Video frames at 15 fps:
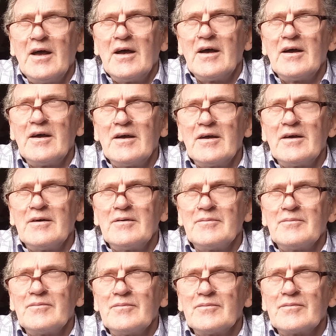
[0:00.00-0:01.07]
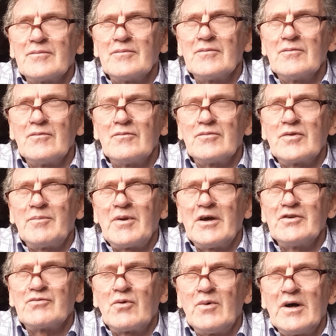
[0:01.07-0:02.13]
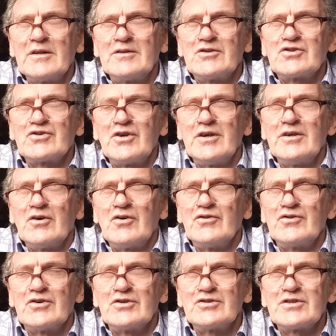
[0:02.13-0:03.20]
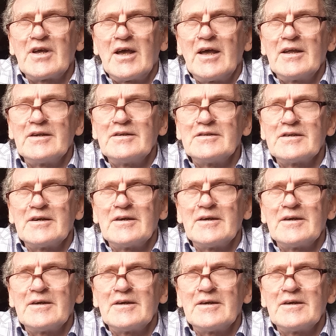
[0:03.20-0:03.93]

The blinds were 1,300, and